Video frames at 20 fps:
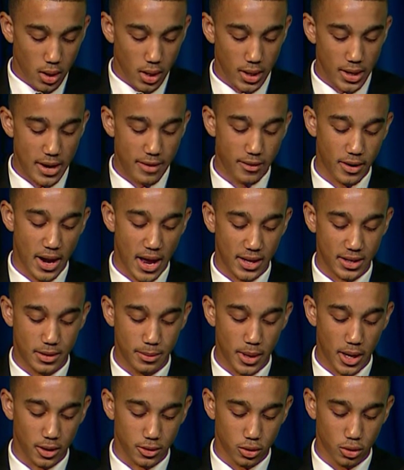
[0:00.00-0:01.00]
He never asked
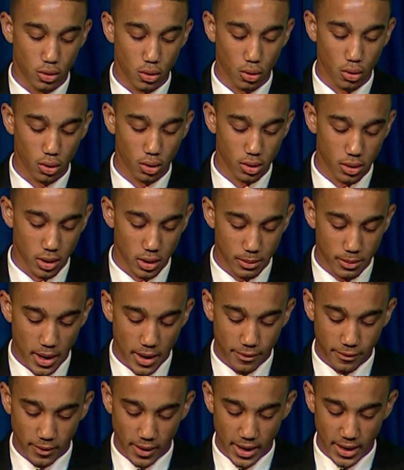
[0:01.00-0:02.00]
about school or
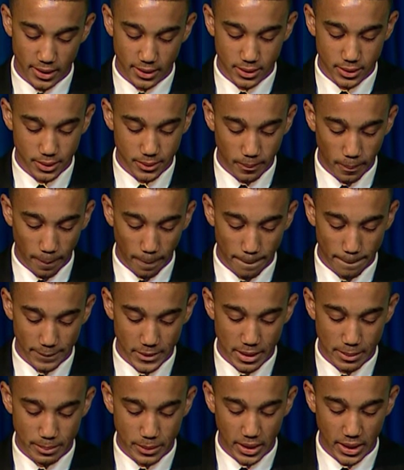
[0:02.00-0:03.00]
my friends,
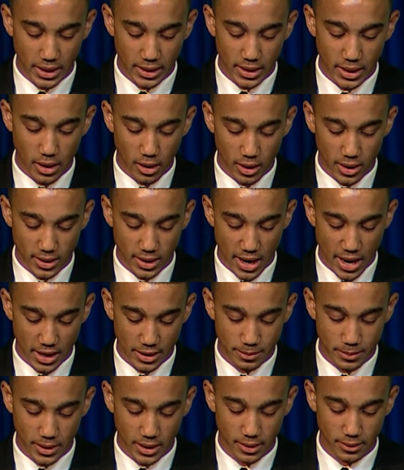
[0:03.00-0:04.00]
but he did always
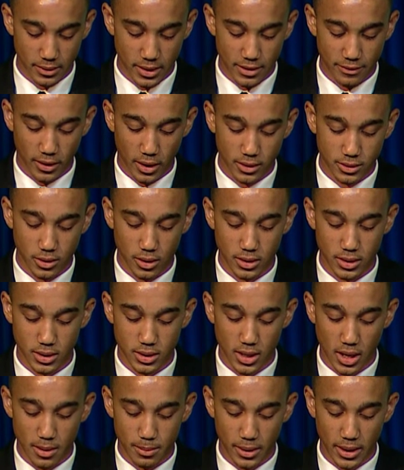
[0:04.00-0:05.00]
ask me if I was going to
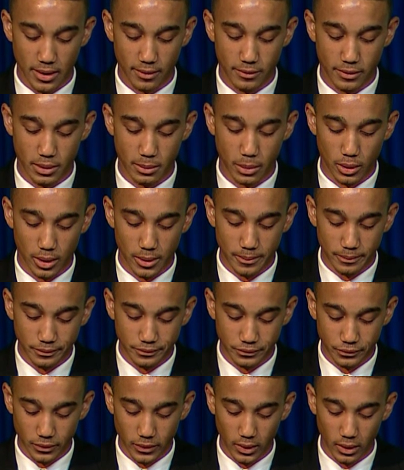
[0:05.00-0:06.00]
start playing football.
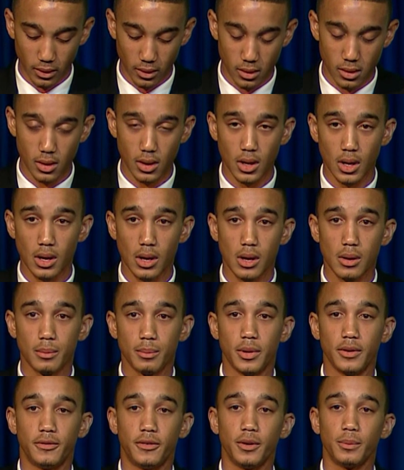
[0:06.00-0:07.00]

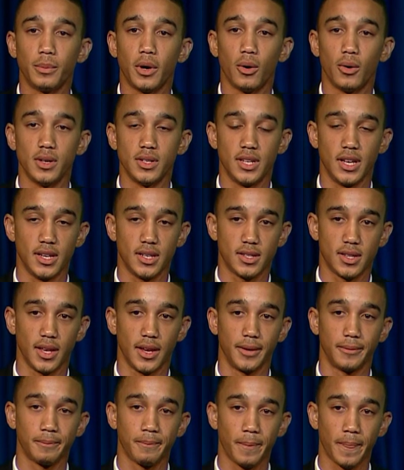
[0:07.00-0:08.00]
But football was his
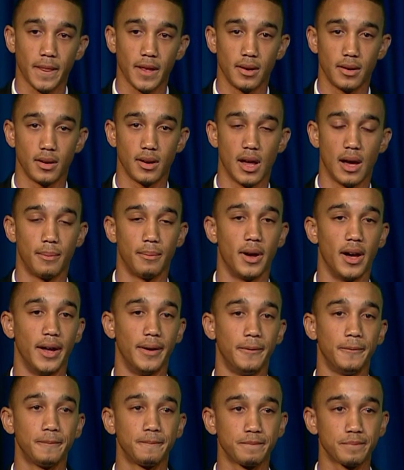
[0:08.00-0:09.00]
thing, not
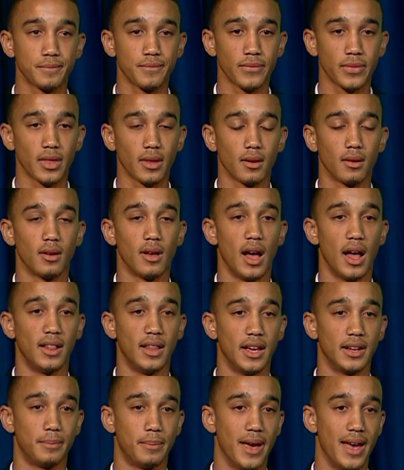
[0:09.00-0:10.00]
mine. I
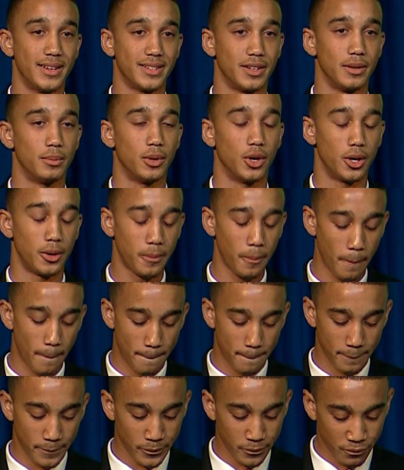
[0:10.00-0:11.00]
like basketball.
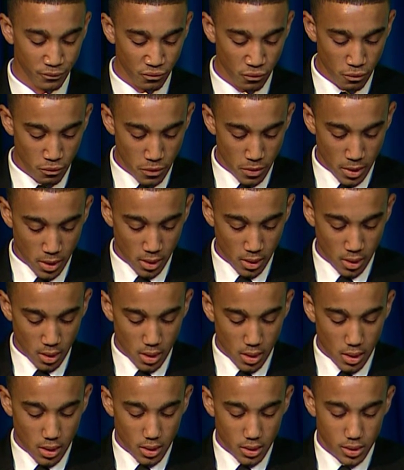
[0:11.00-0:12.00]

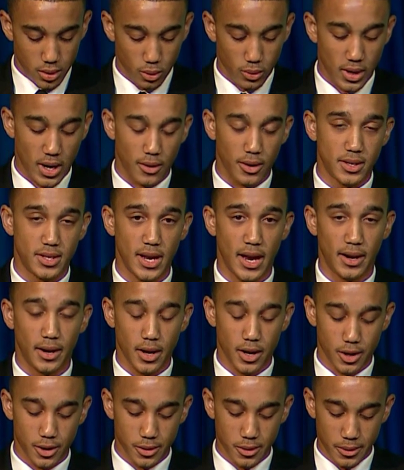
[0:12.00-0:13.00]
So when I would say
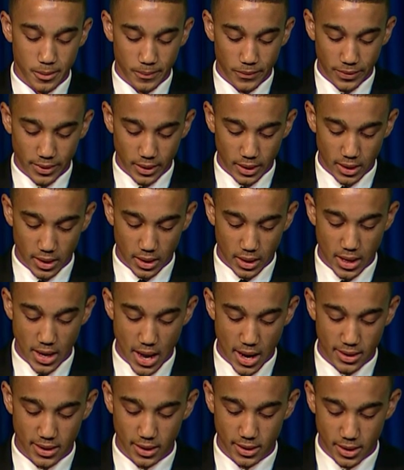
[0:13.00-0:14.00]
no,
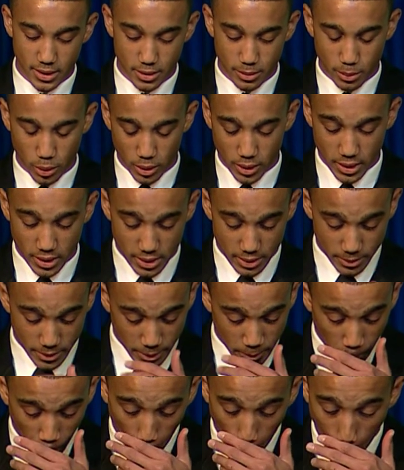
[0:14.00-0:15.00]
he acted disappointed in
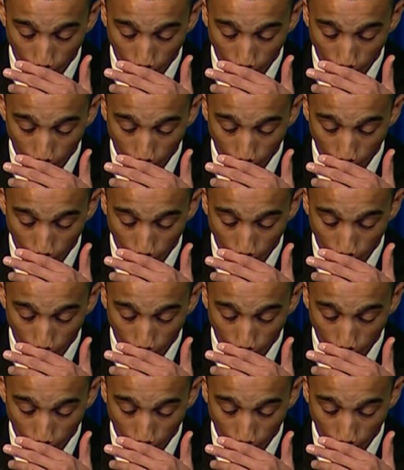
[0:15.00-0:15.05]
me.